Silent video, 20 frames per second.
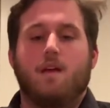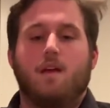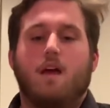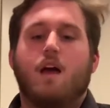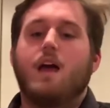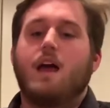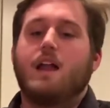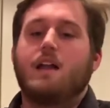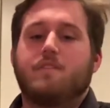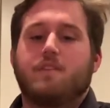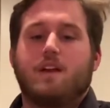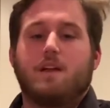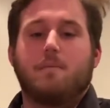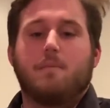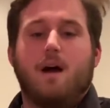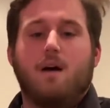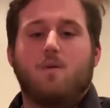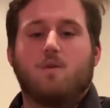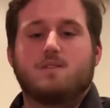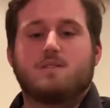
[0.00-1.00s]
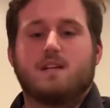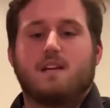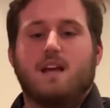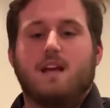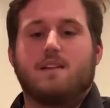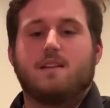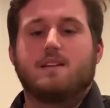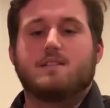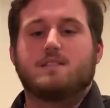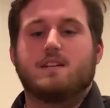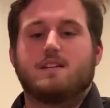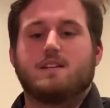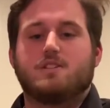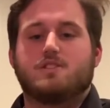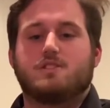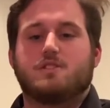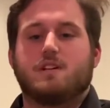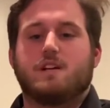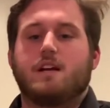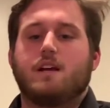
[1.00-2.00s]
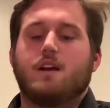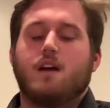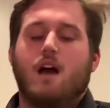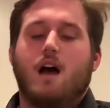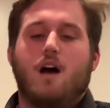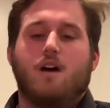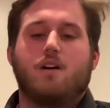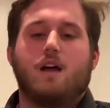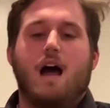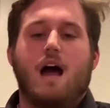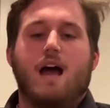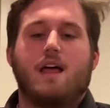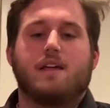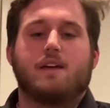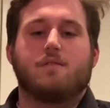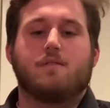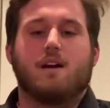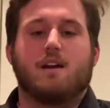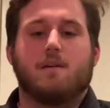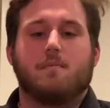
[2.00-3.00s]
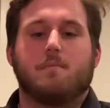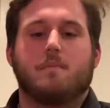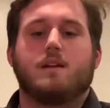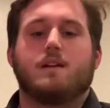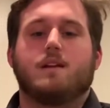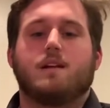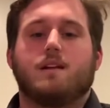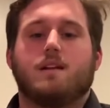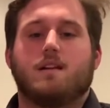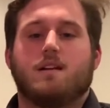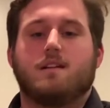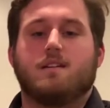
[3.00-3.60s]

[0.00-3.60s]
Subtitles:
And if anybody wants to get in this industry, I would highly recommend it.